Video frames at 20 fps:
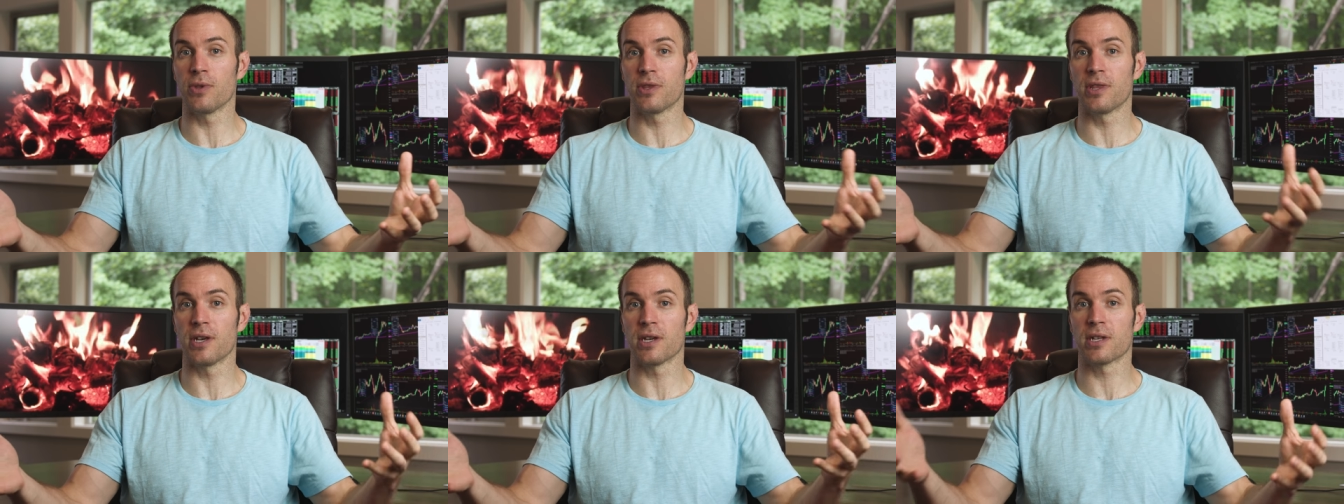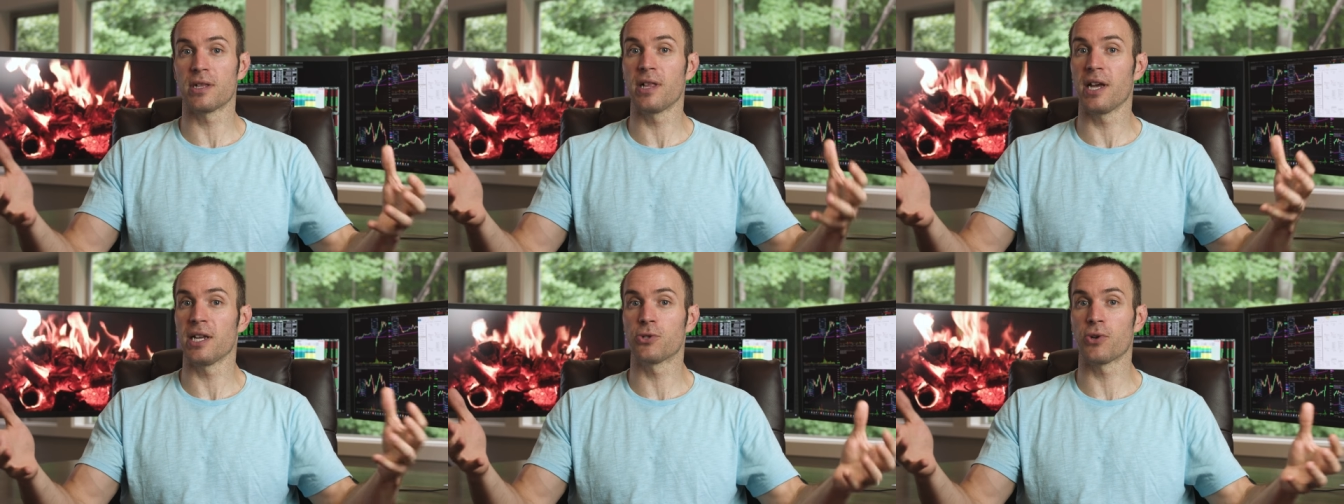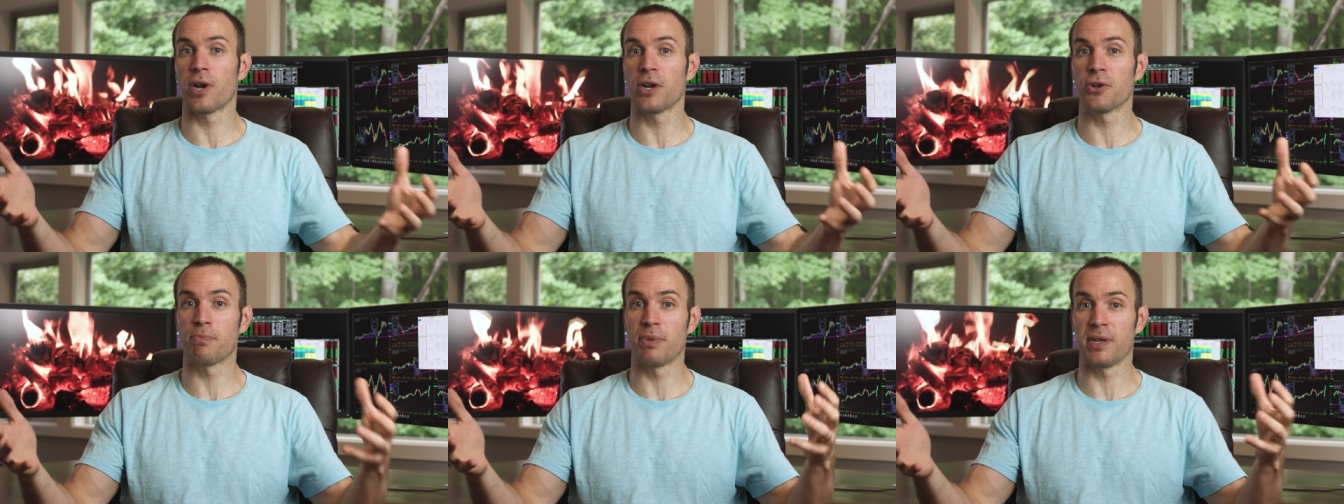with the
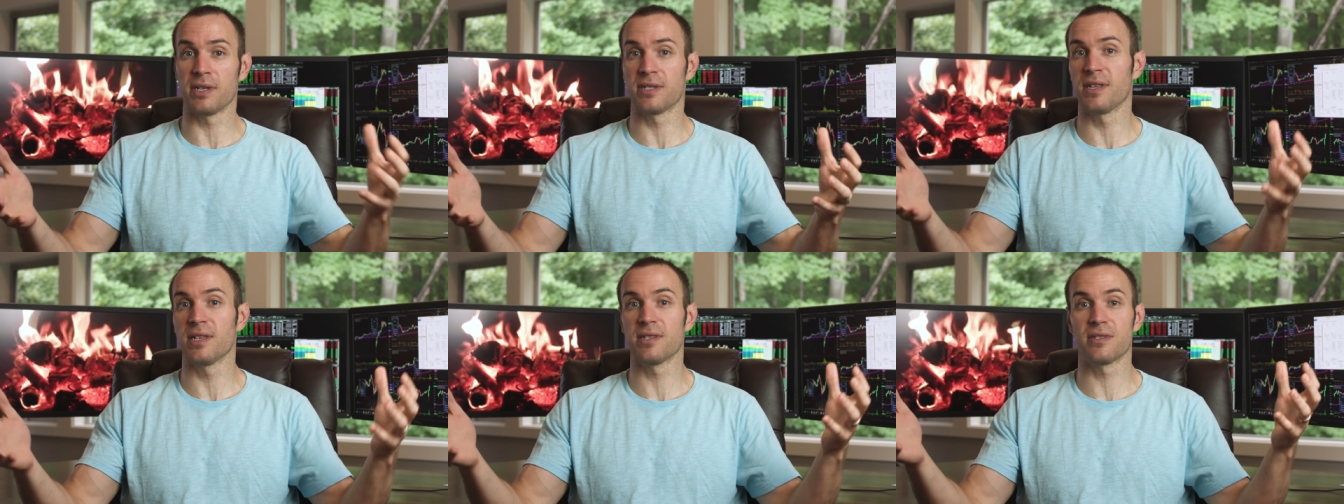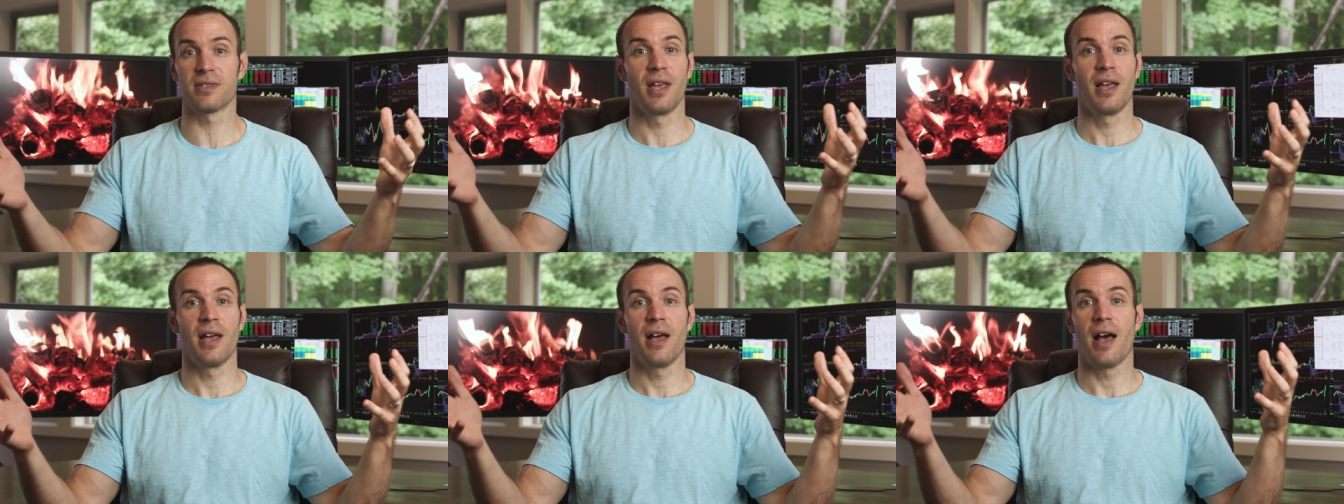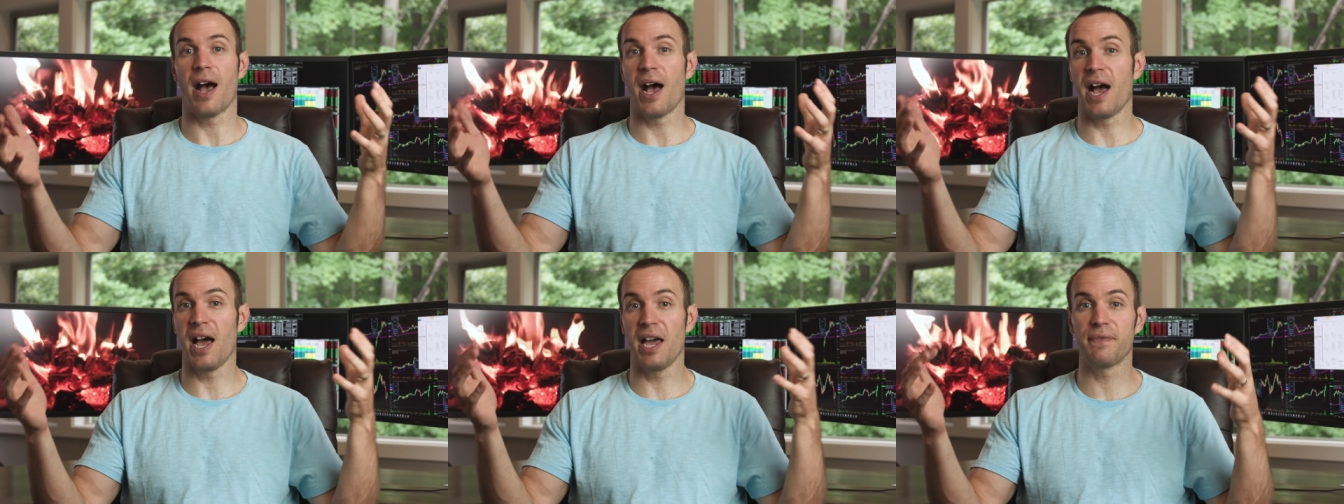ClayTrader business,
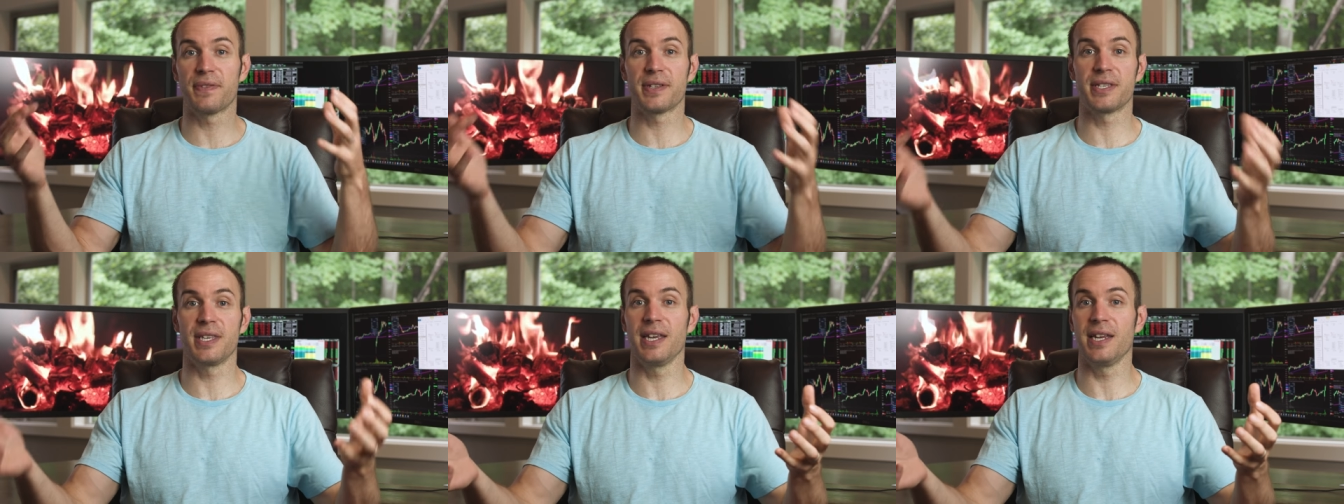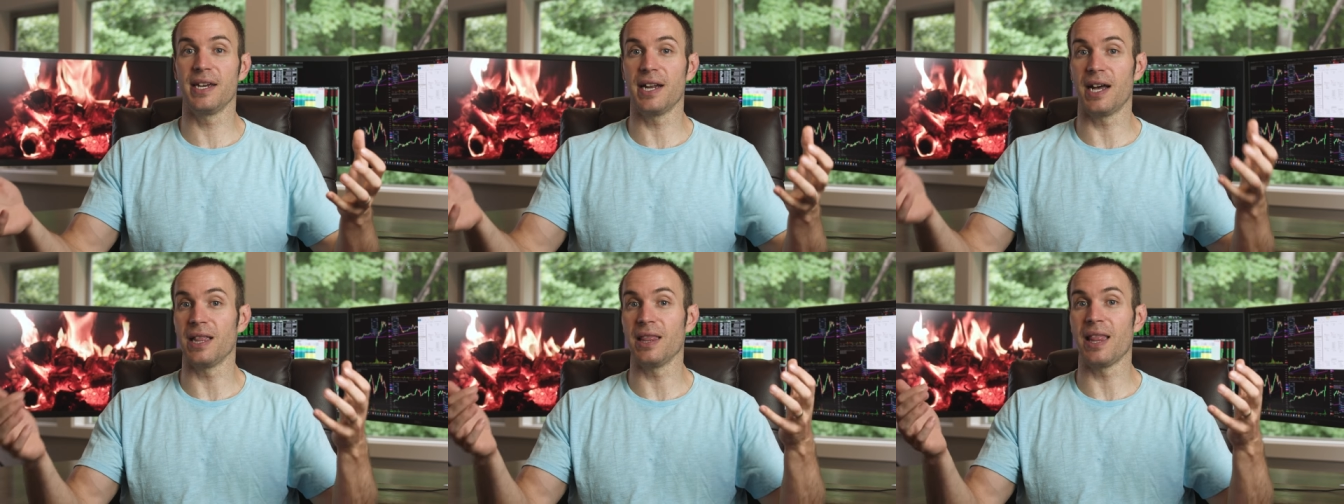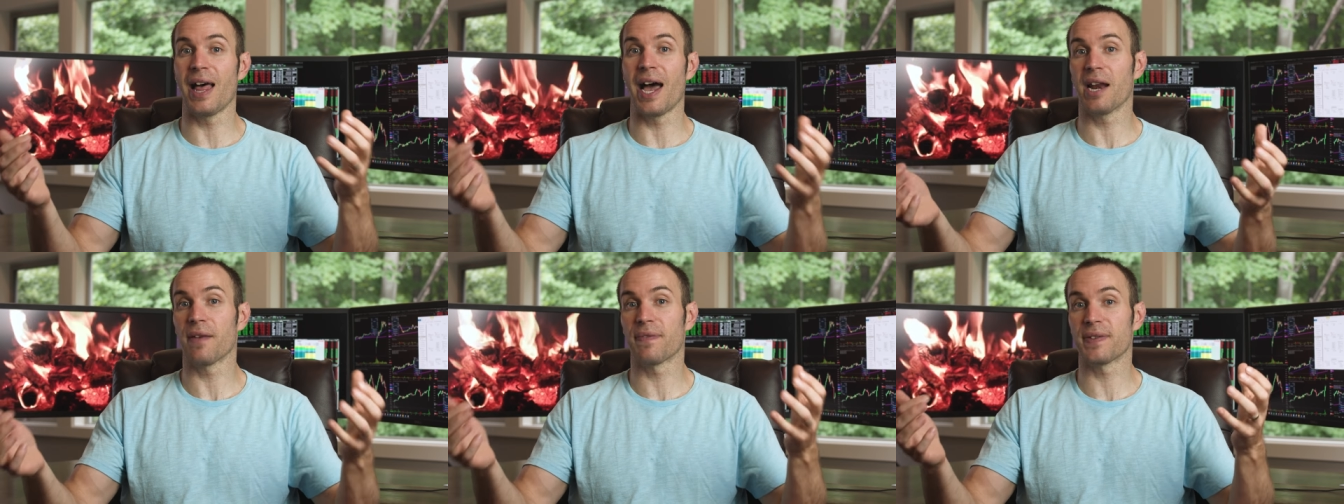I've seen a
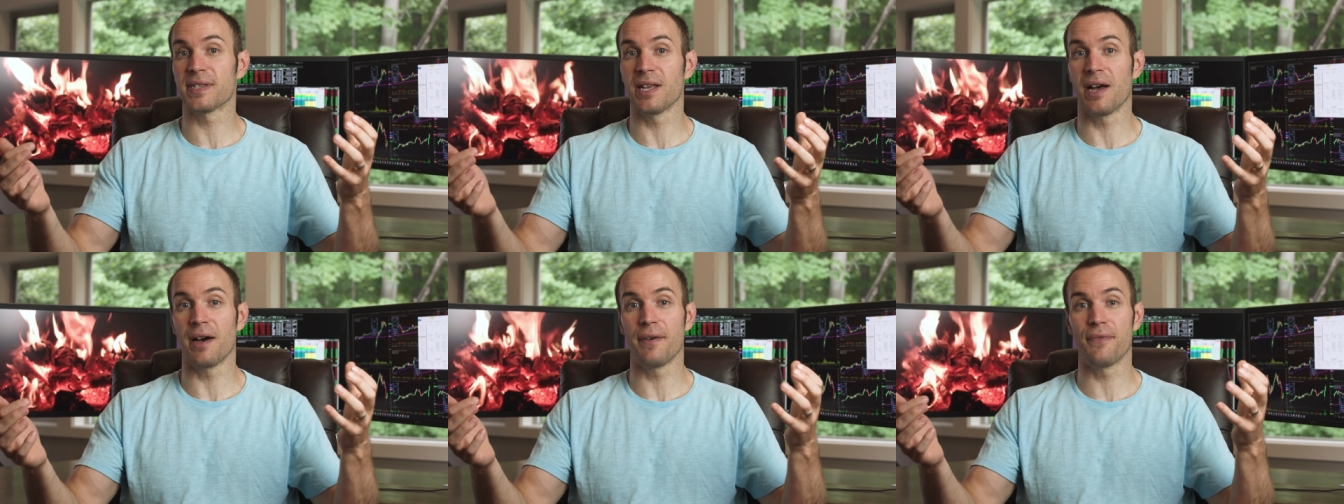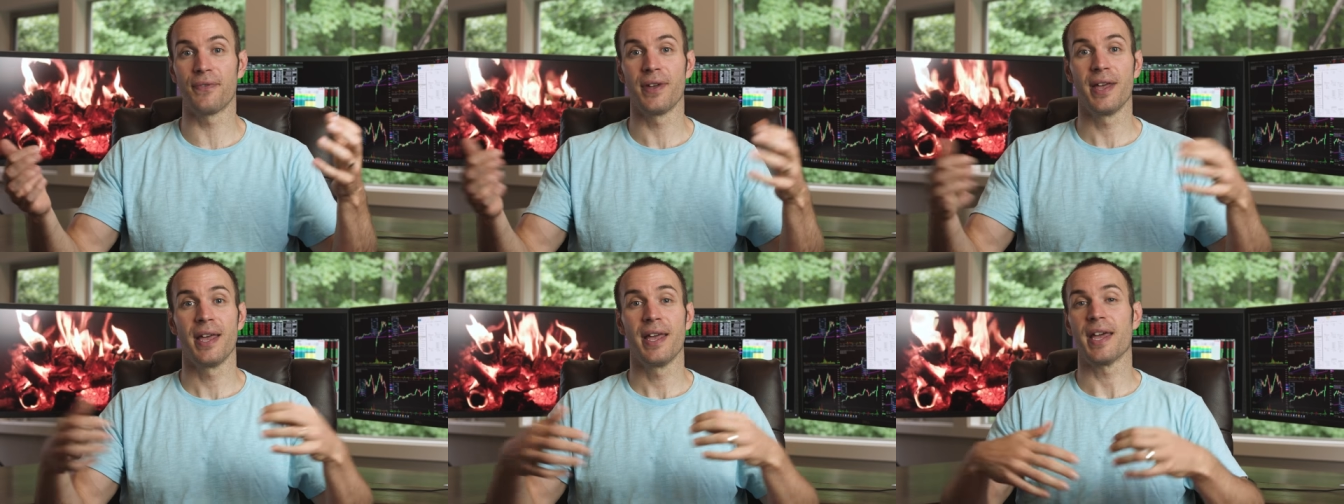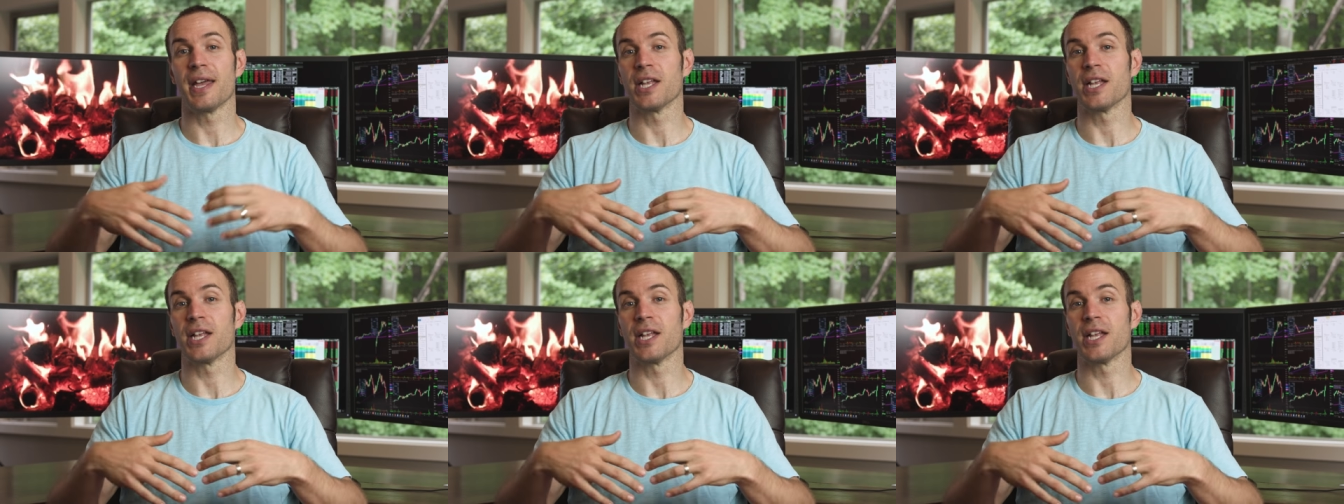lot of stuff.